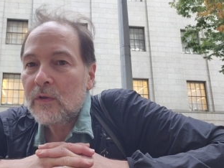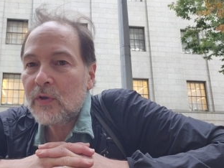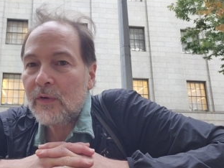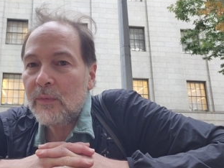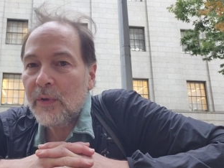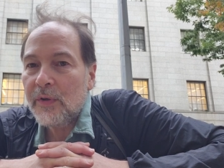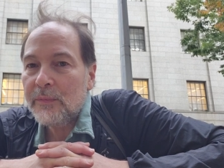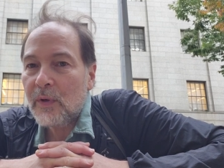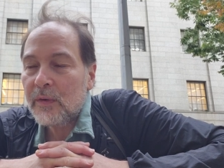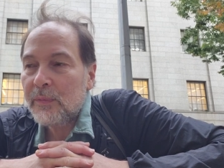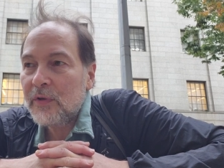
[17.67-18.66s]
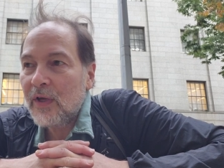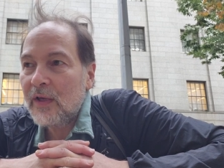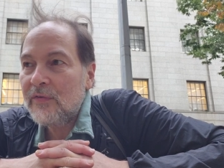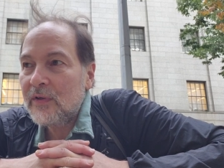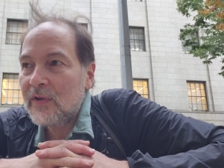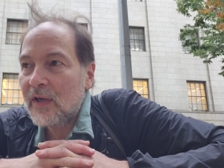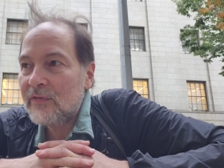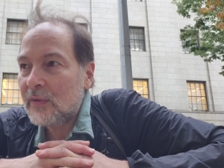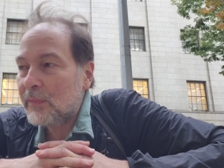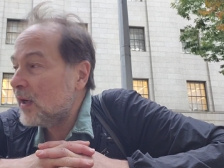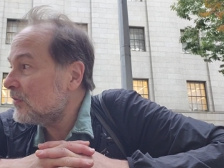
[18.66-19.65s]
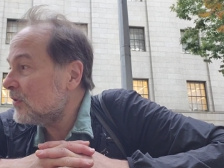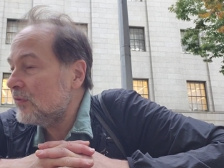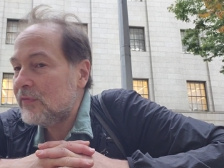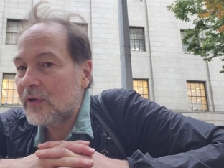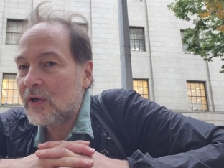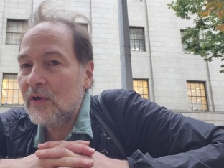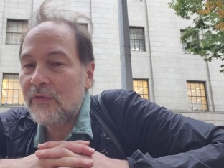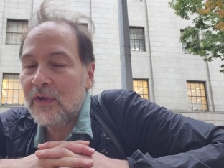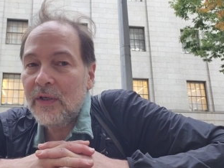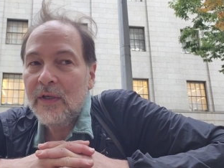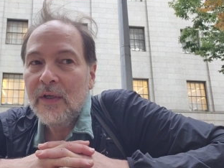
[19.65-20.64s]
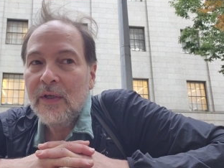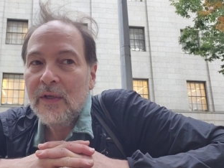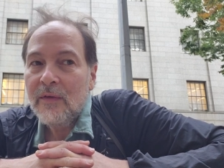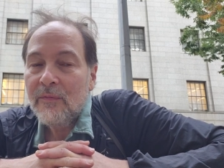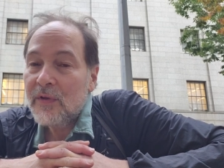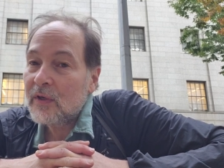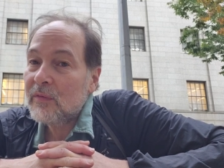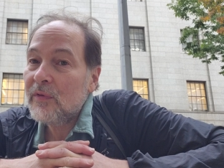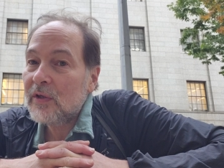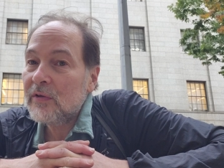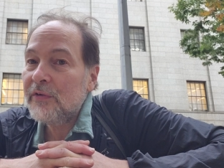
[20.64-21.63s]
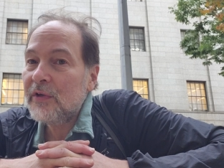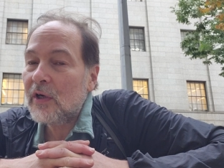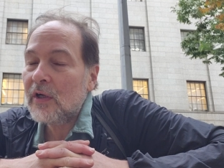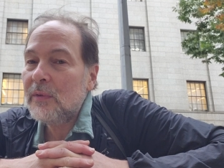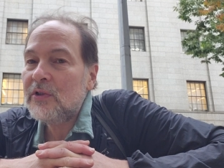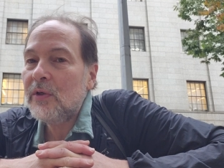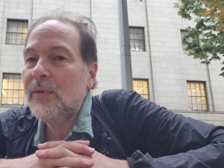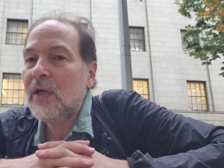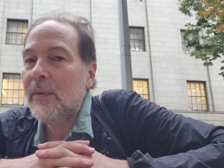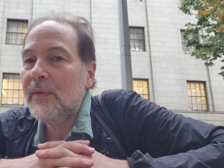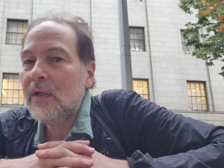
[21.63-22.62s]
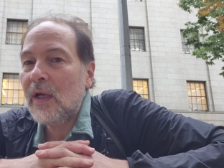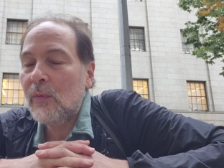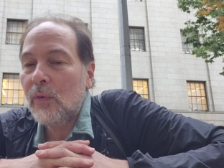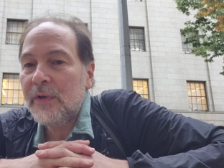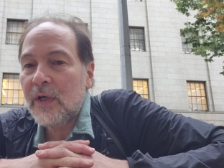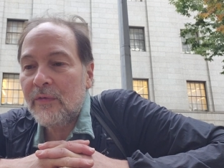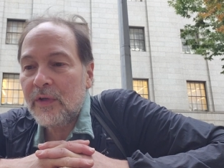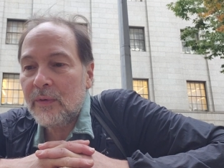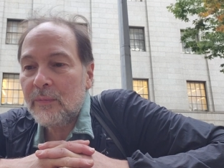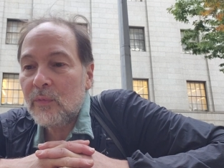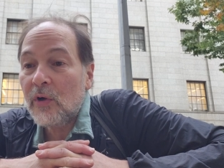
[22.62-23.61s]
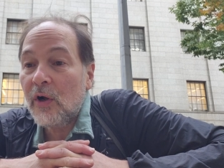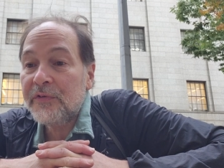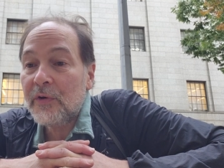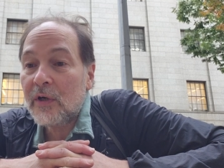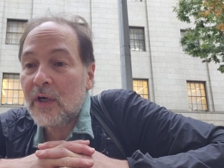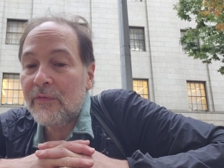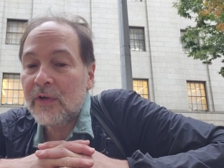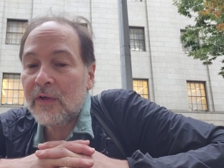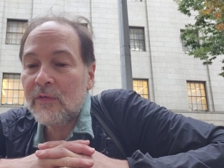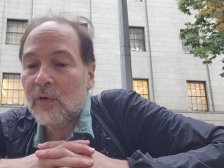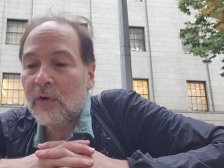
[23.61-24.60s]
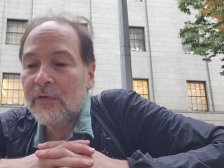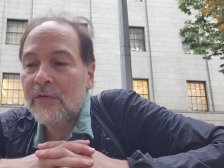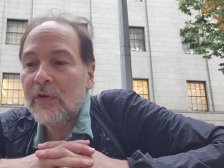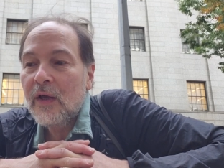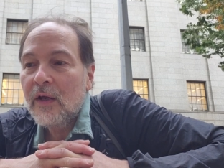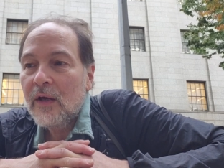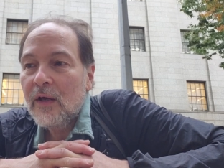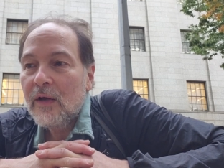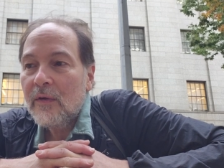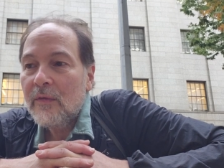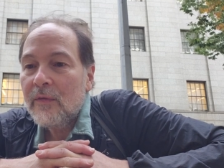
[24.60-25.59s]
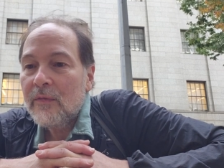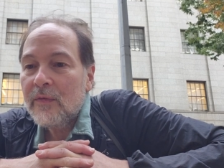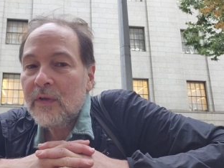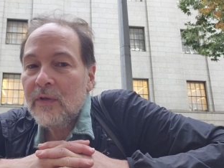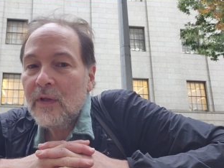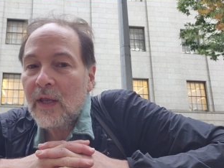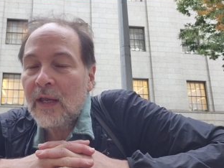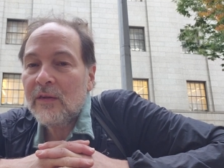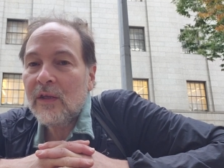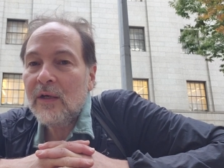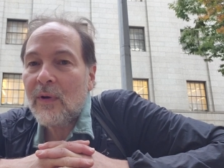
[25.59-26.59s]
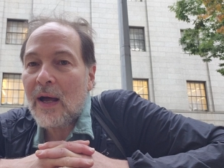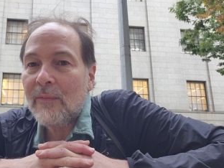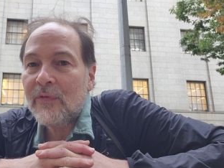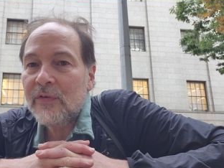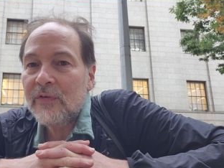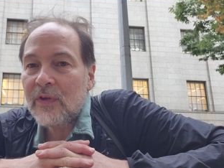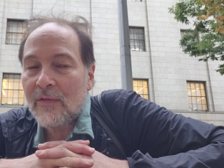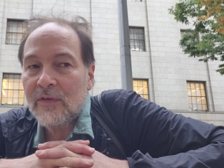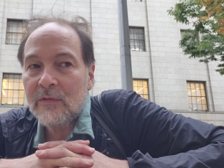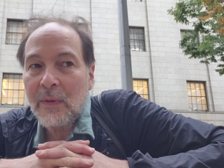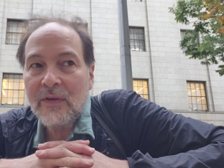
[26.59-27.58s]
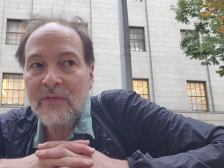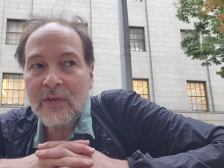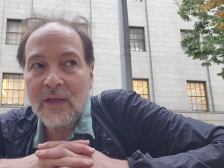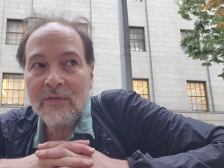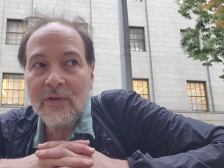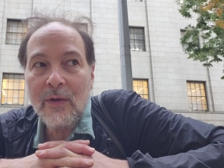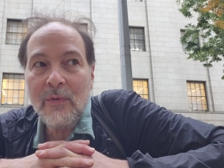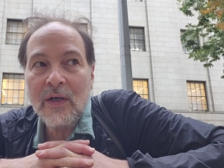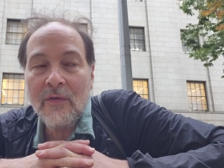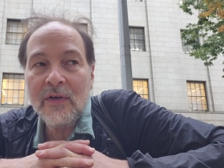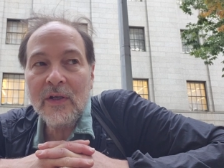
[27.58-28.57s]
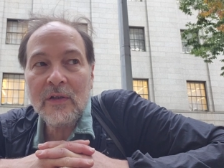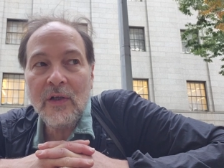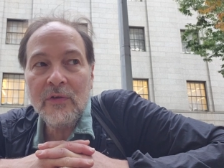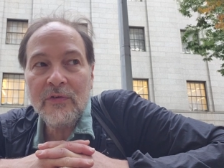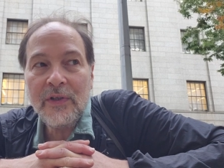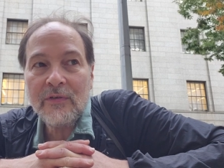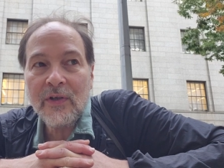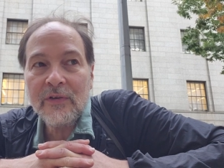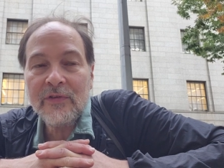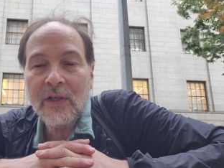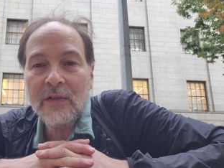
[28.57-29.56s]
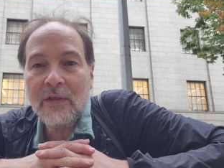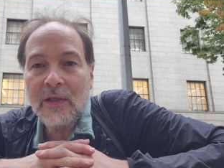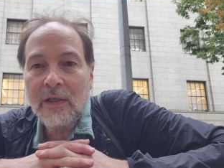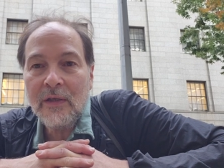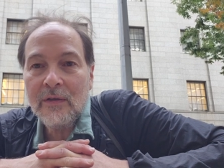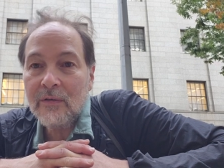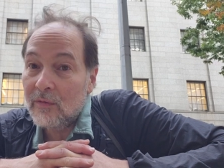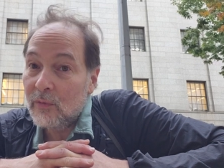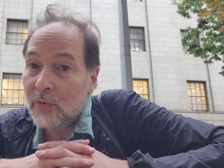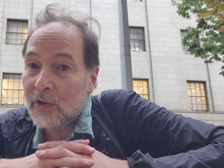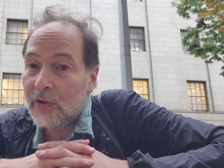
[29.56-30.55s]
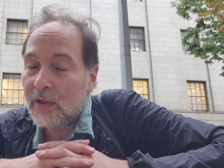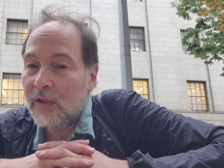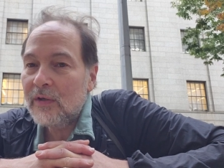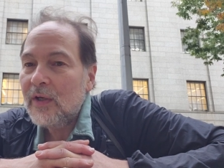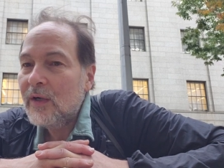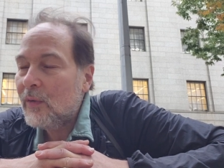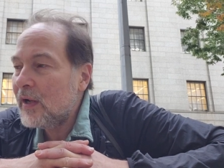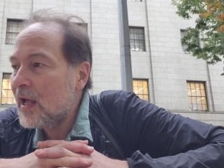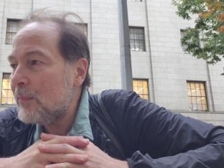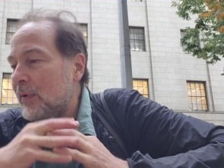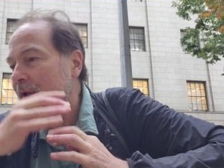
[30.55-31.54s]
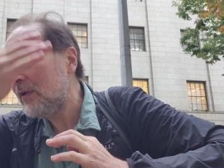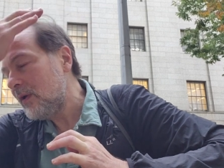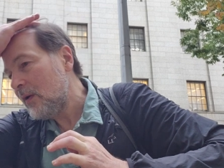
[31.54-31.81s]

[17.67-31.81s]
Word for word: Trevor Milton, Mark Mukasey, testing positive for COVID. The, the closing argument should be coming, and we'll be covering them. We're also covering, of course, Anthony Rapp versus Kevin Spacey. Yesterday we covered it closely until suddenly we couldn't. What happened?